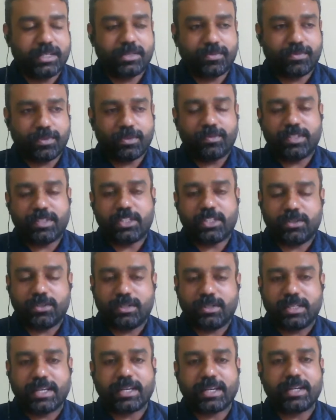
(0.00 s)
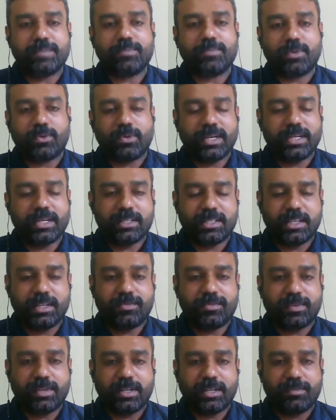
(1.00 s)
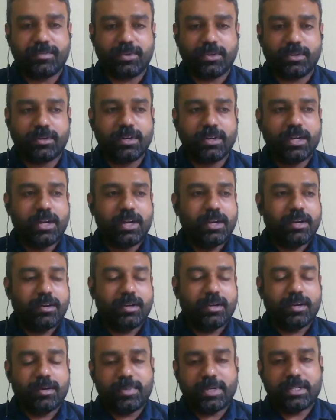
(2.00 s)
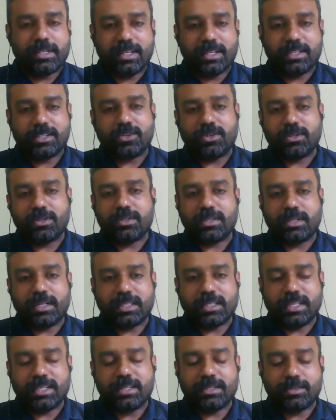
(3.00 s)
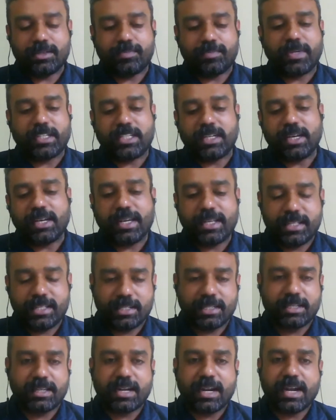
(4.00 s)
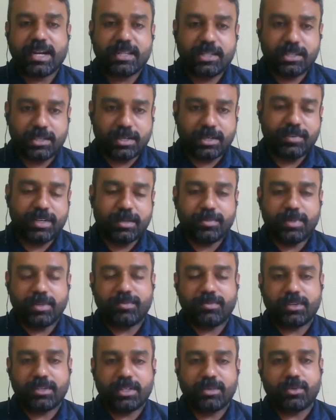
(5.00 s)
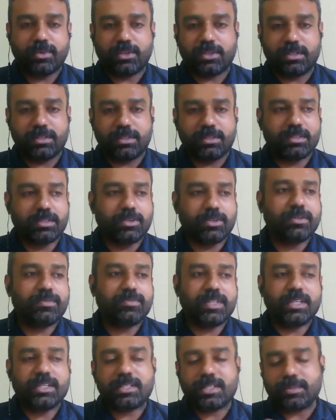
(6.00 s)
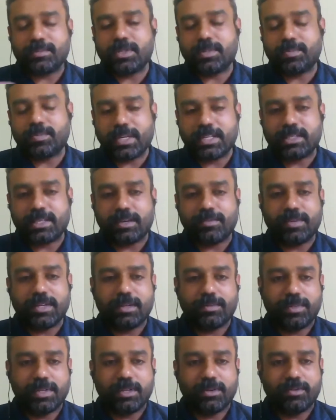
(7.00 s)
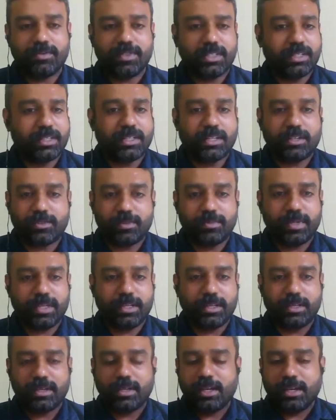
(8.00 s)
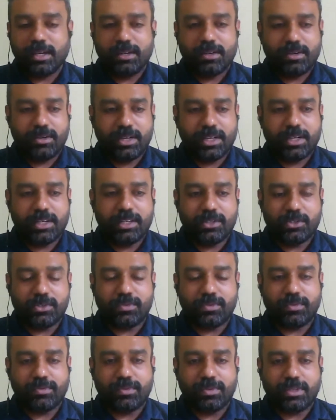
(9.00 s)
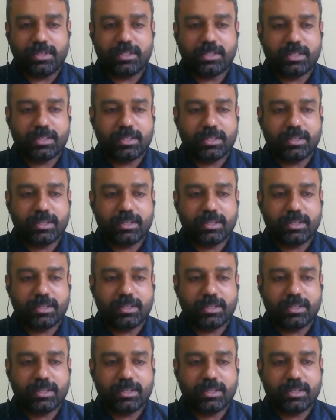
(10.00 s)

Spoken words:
for which they can provide the seed funding for. But there is nothing specialized grants available for the water. So, if there is some space available over there, that will be really useful for us.